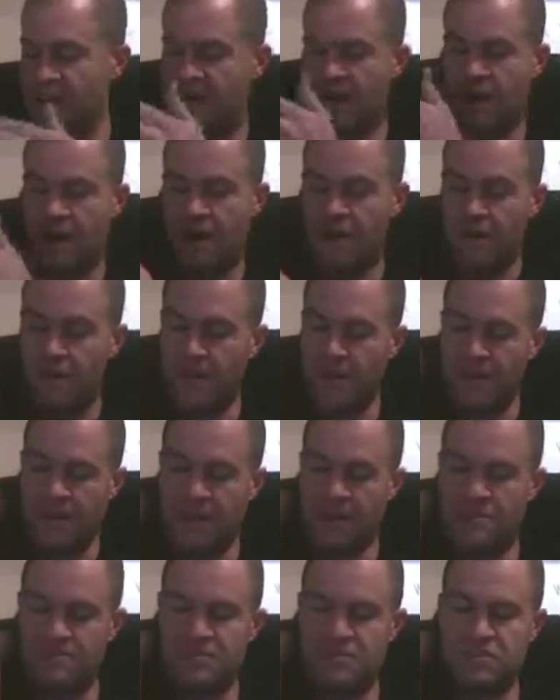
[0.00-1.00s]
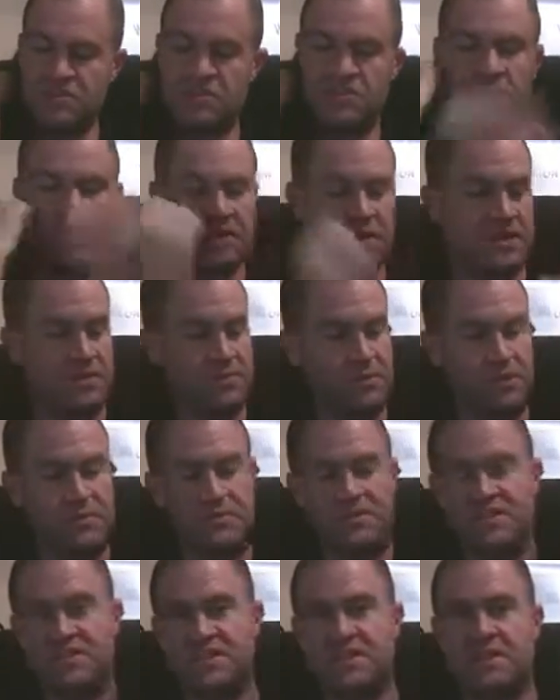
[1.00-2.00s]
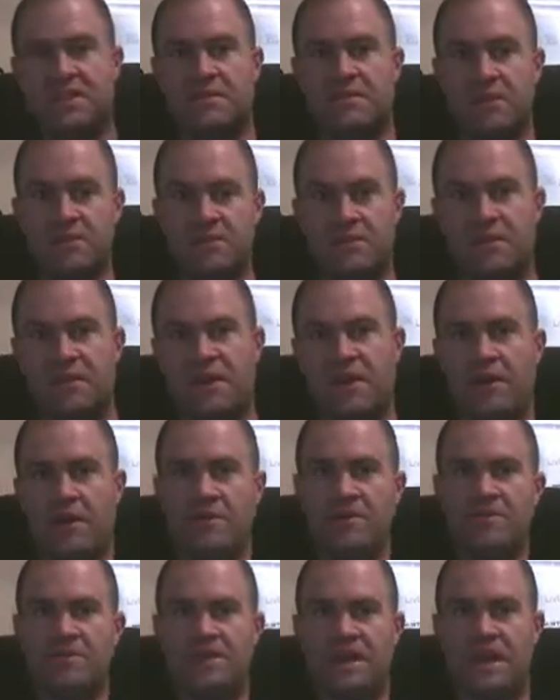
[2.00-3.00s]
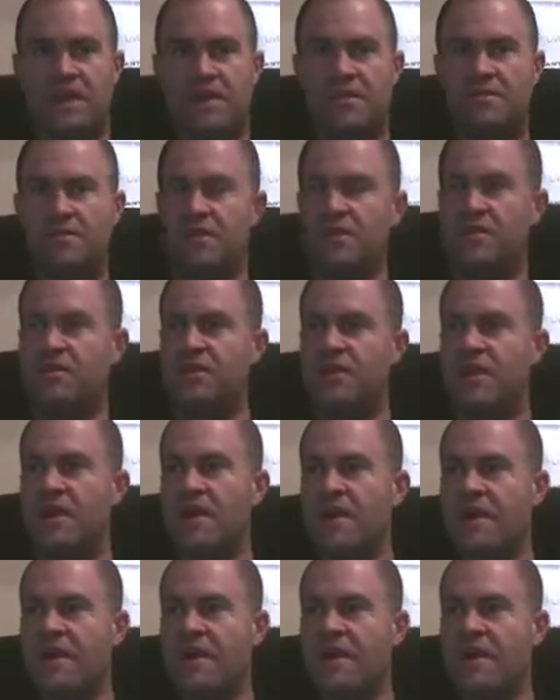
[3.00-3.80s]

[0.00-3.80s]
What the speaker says: I ended up just completely pretty much skinning both of my elbows down to the bone,